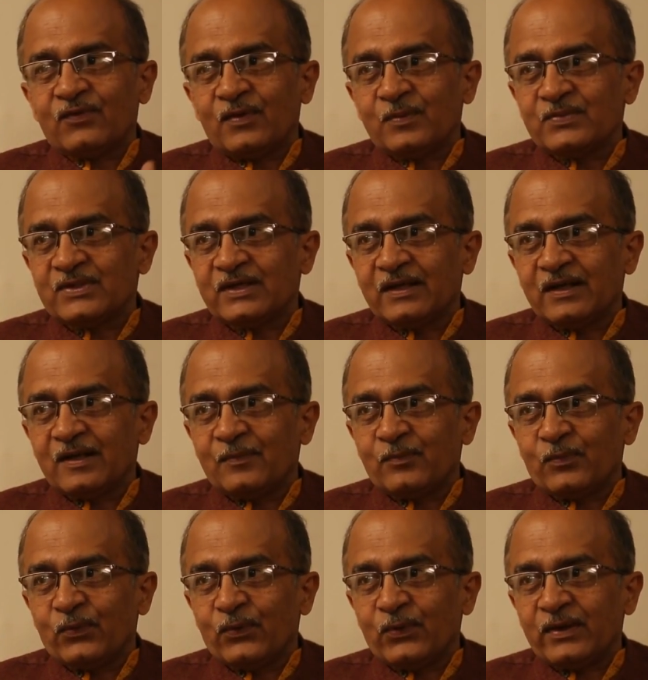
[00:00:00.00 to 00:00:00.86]
from
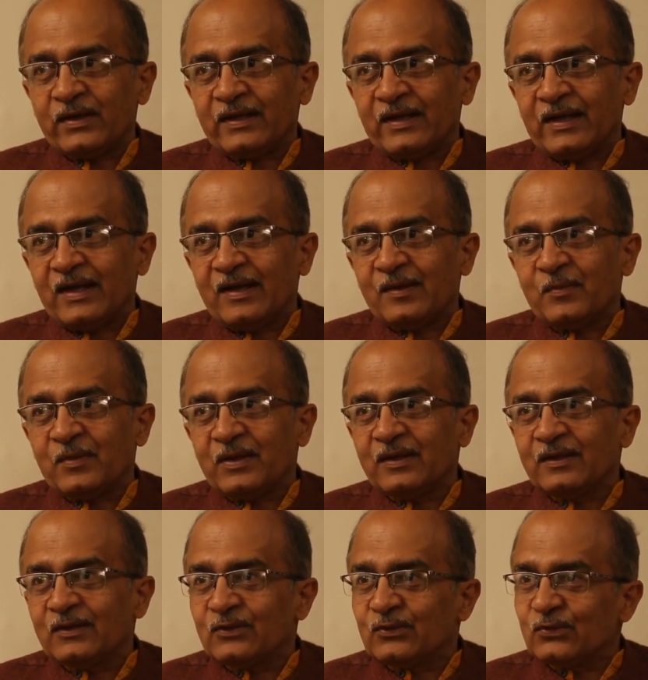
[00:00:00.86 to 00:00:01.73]
Singapore came
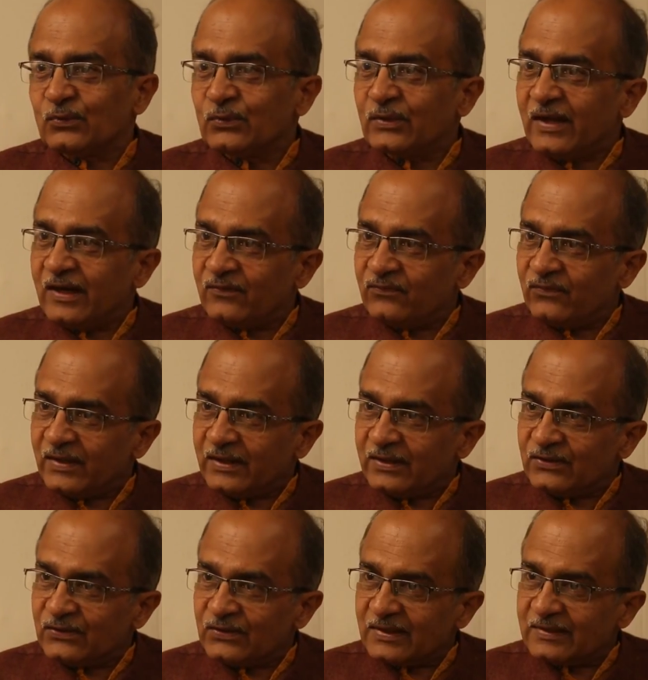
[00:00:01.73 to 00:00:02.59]
in through that
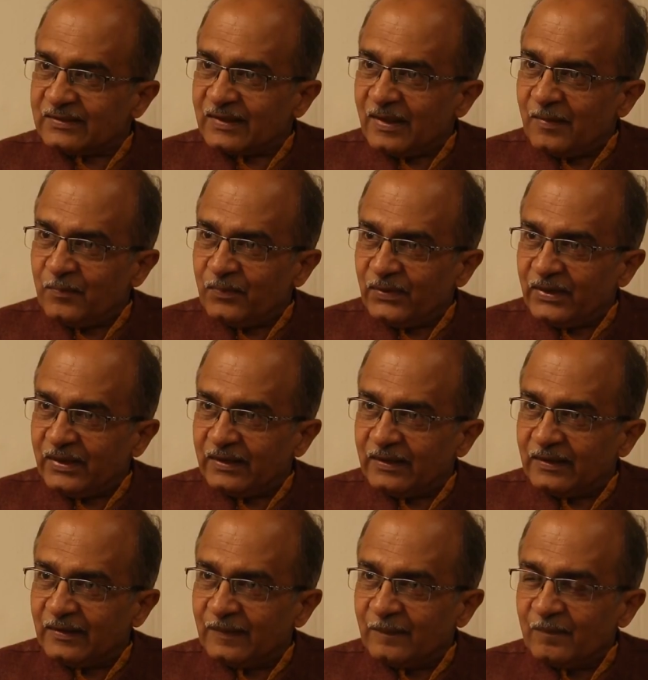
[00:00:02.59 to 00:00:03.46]
fictitious
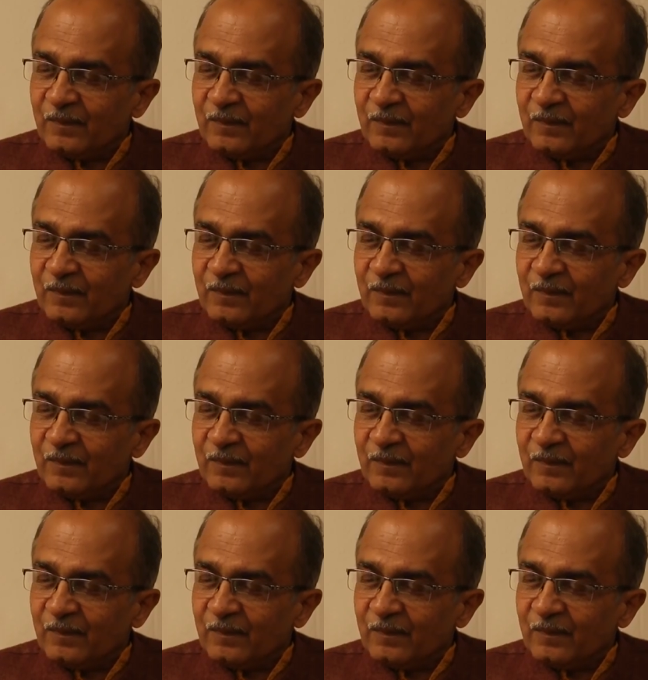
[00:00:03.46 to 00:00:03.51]
company.